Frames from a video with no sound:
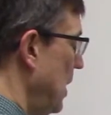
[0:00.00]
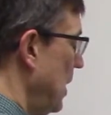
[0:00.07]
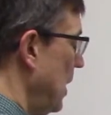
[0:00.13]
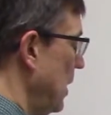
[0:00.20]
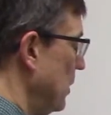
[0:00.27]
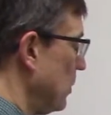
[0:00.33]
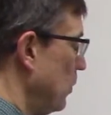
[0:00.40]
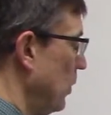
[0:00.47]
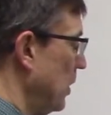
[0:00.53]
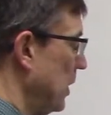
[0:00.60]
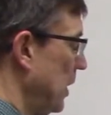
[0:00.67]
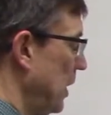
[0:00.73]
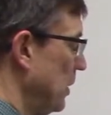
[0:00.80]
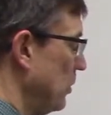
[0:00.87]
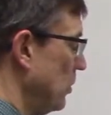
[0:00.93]
a squared
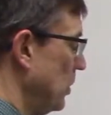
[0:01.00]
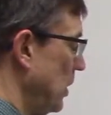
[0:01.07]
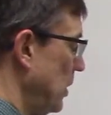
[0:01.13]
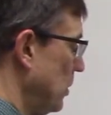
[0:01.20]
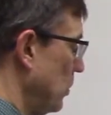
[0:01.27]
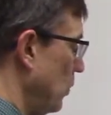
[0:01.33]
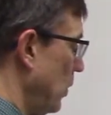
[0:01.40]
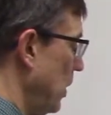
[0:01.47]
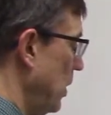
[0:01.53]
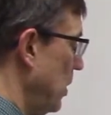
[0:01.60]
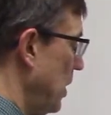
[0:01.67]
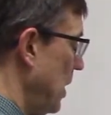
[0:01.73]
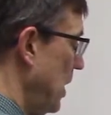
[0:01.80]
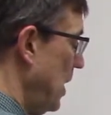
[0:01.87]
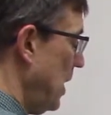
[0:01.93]
cancels a
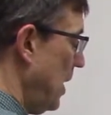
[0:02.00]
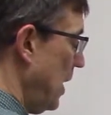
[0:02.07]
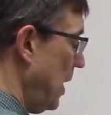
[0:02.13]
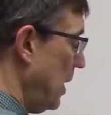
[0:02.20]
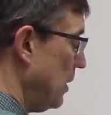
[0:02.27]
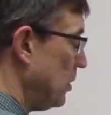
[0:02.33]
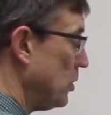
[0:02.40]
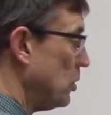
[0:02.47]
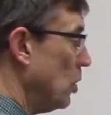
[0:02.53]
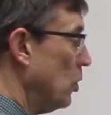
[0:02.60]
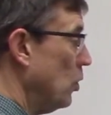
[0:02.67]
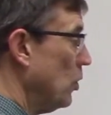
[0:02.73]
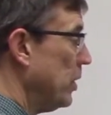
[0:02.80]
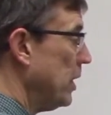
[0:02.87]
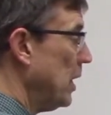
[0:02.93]
squared. And
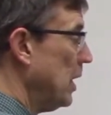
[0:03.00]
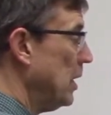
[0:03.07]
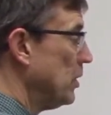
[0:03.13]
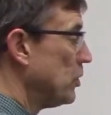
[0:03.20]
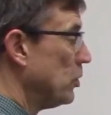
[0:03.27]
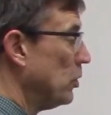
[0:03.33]
so the answer